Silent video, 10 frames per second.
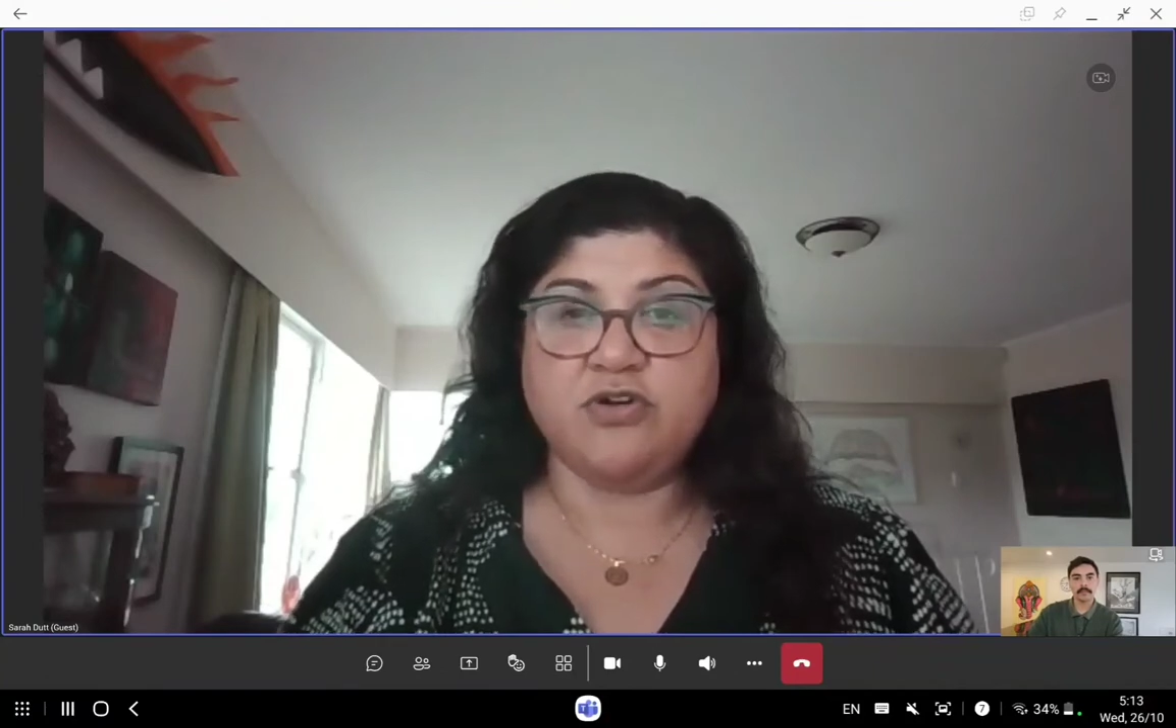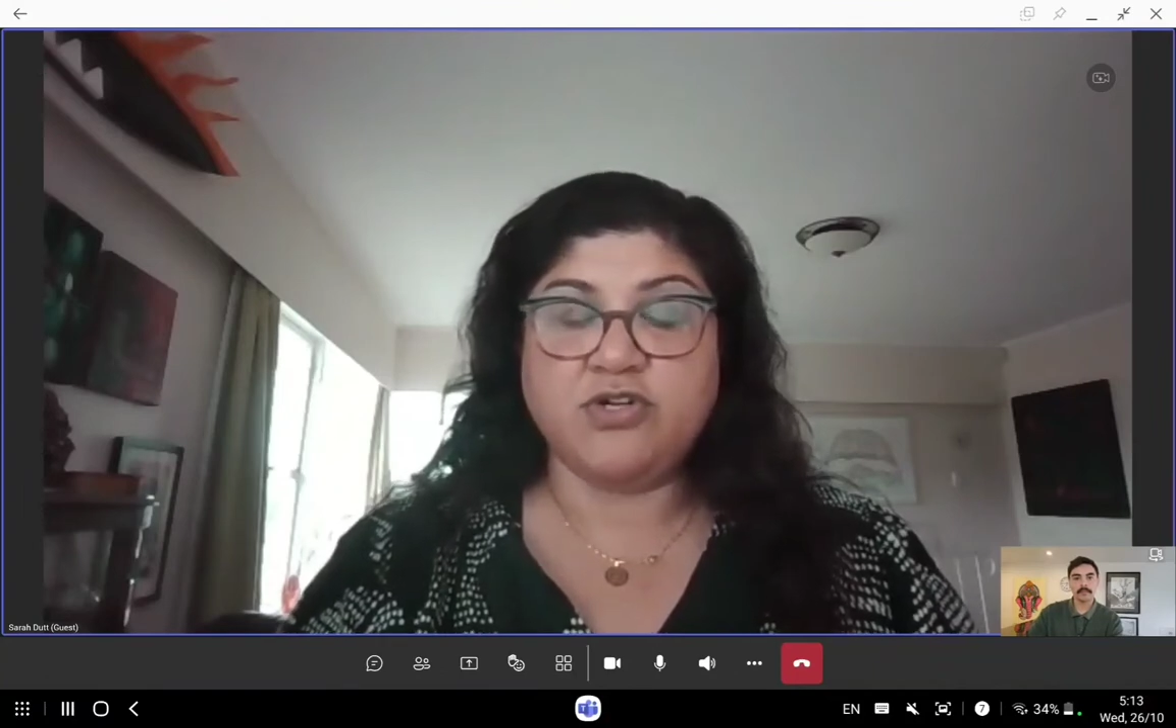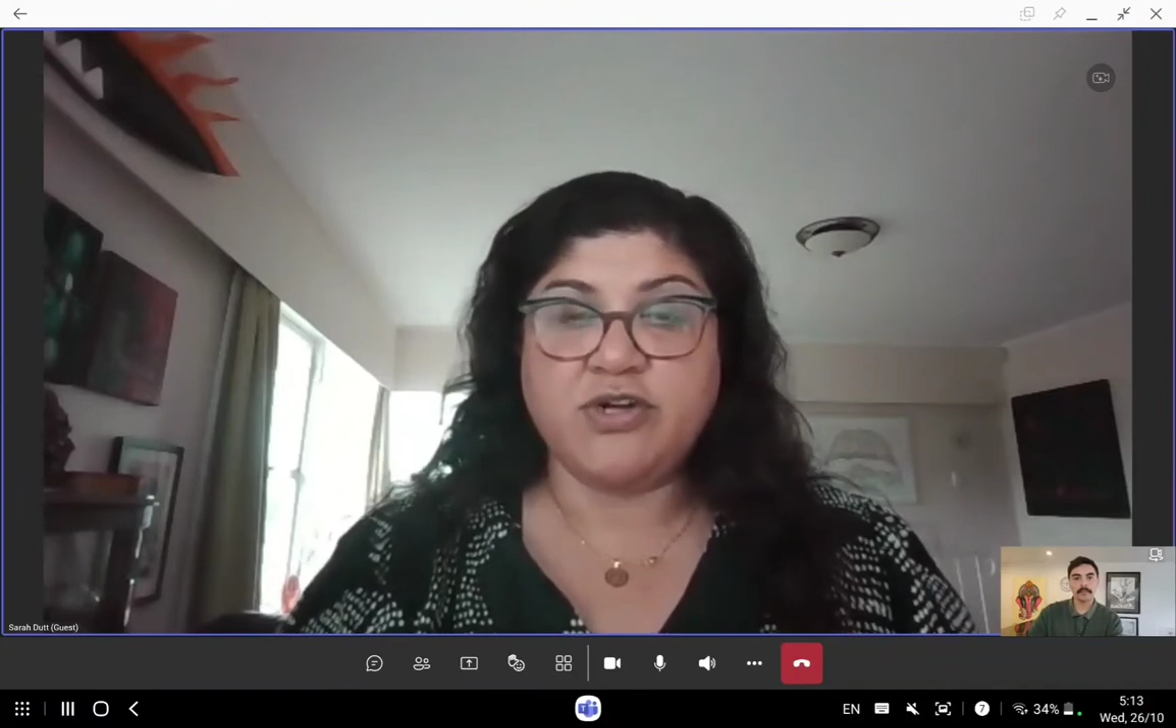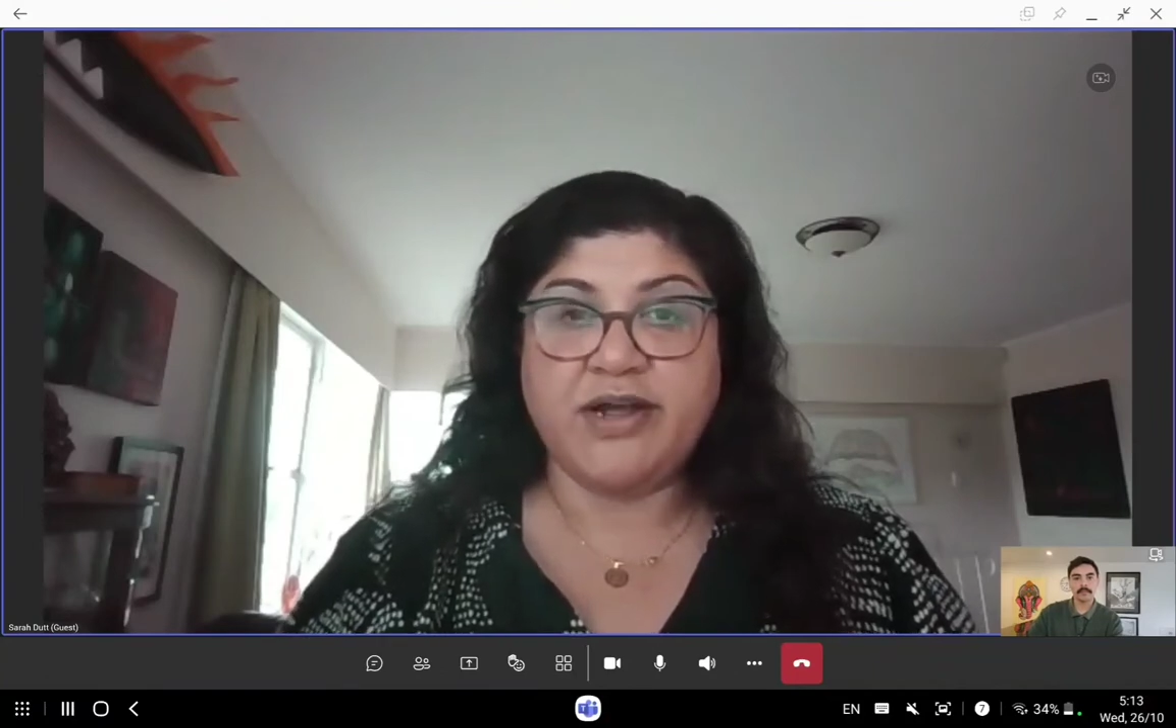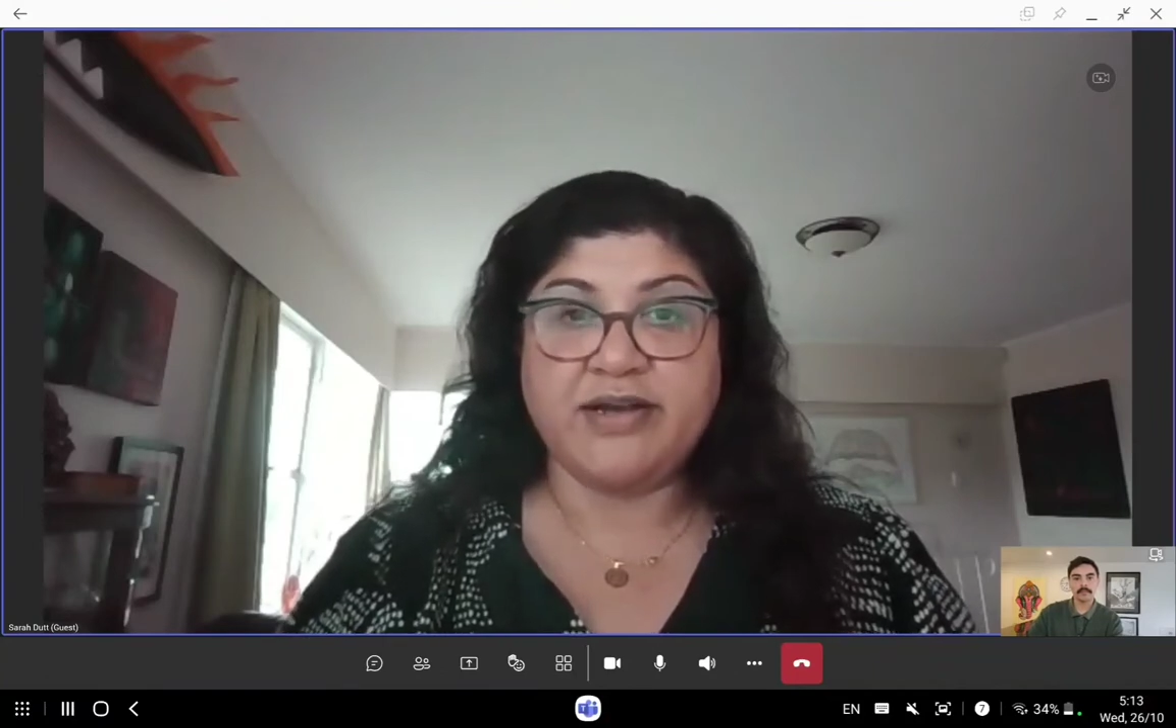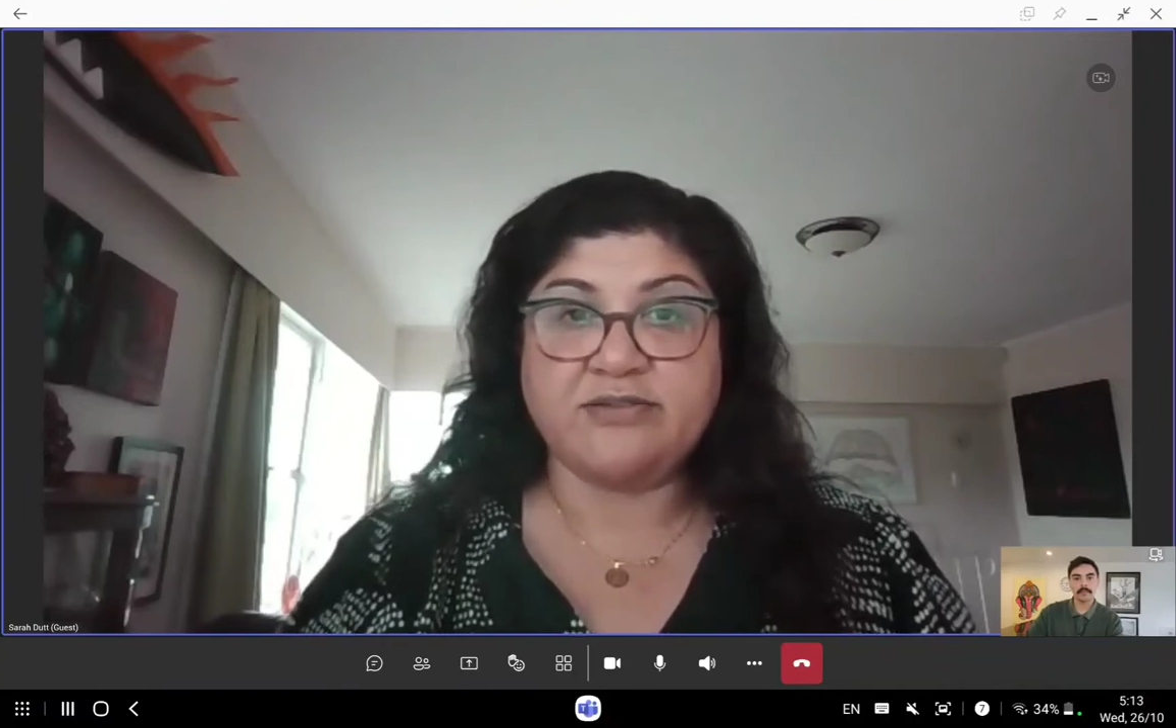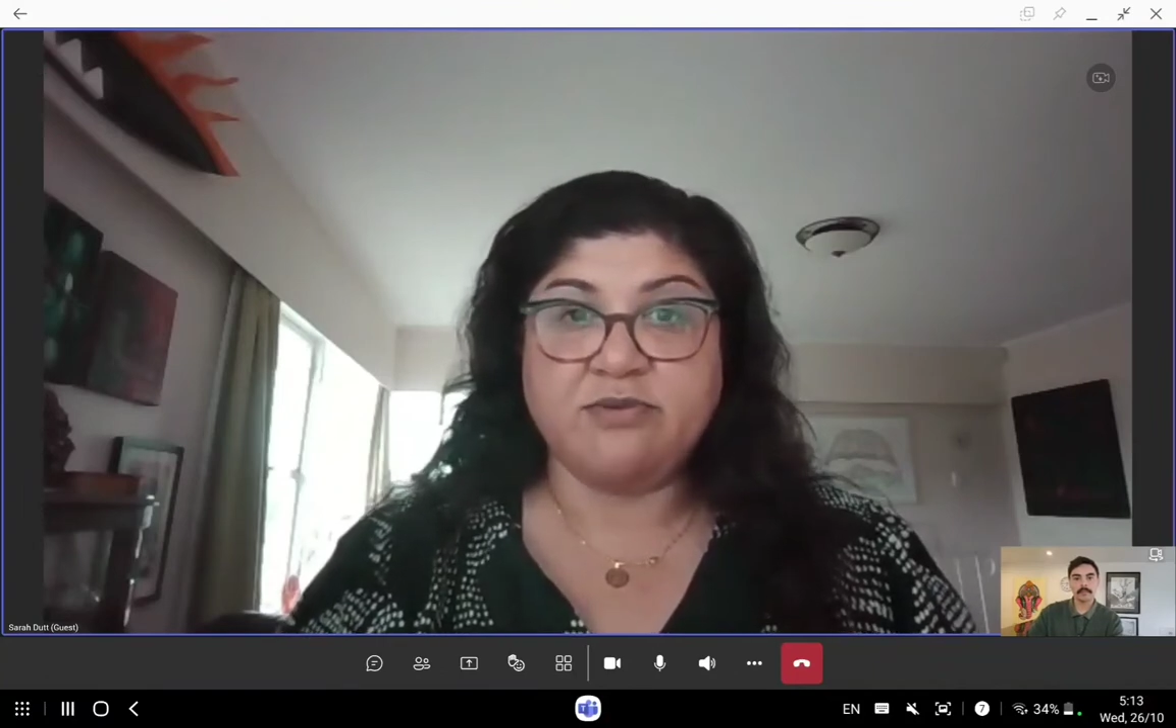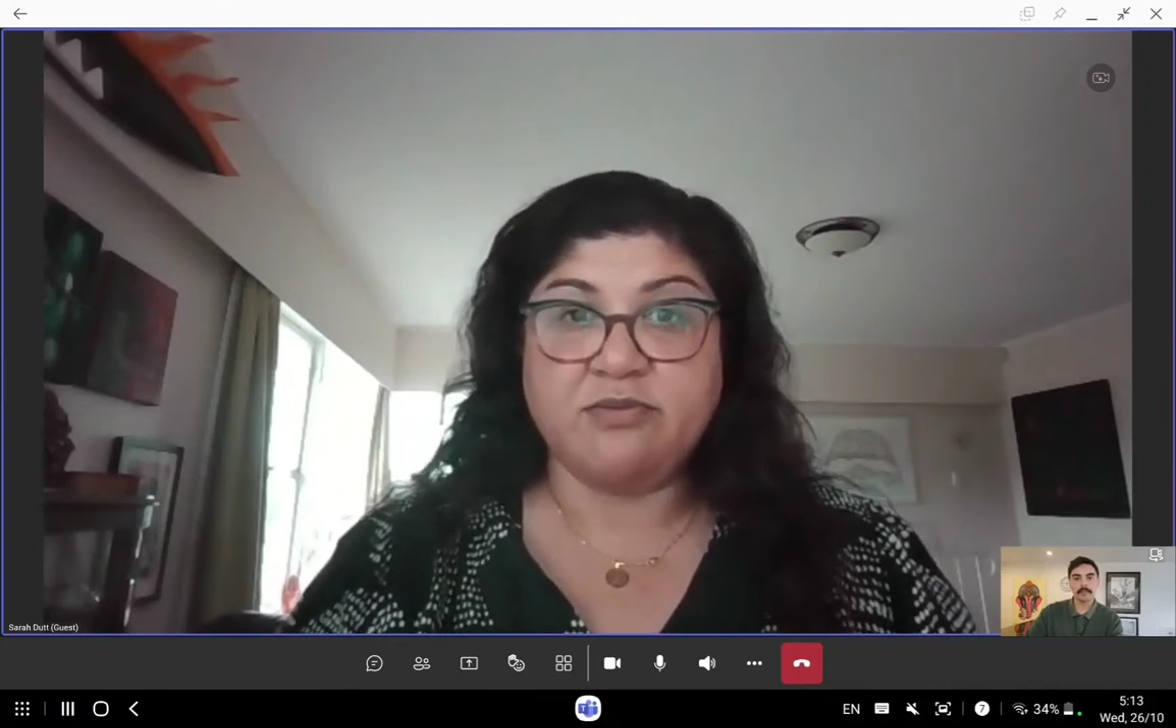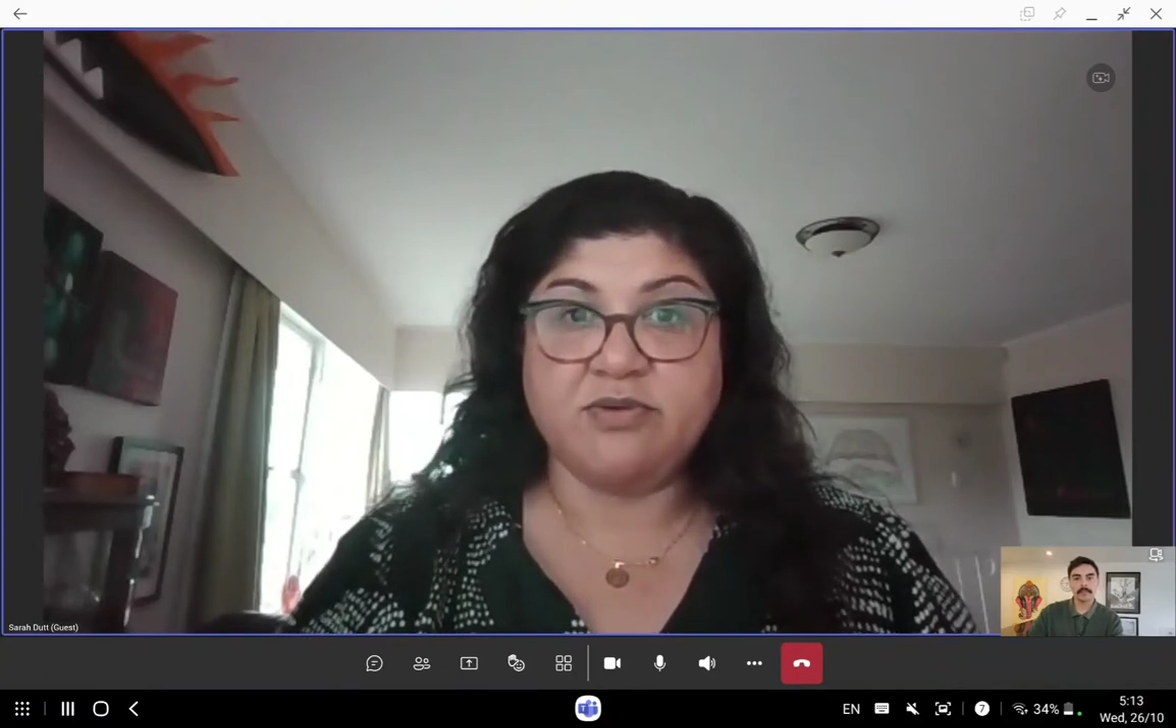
contracts.